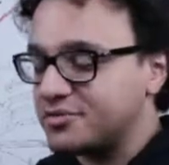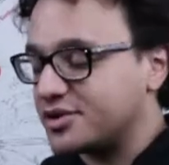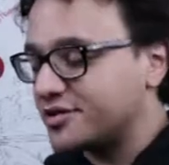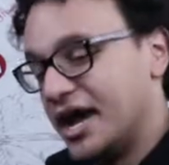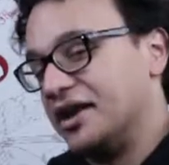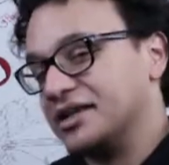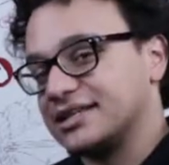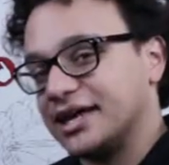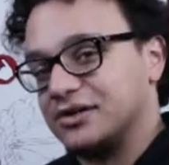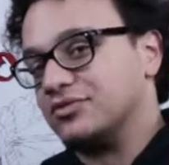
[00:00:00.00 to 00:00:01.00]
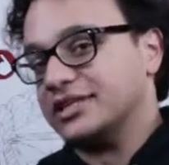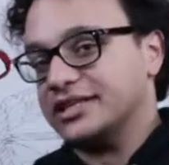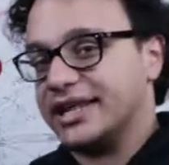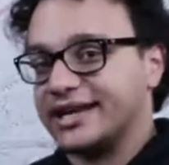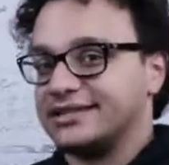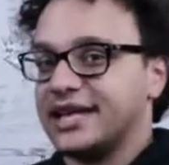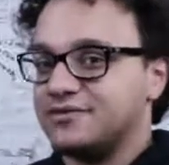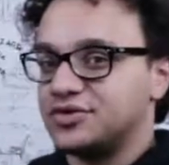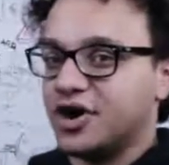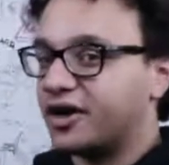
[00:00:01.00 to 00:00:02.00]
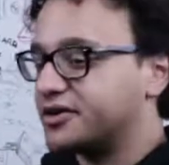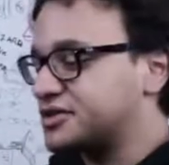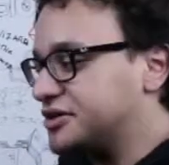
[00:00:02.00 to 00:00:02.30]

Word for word: But yeah, that's like really next level darkness.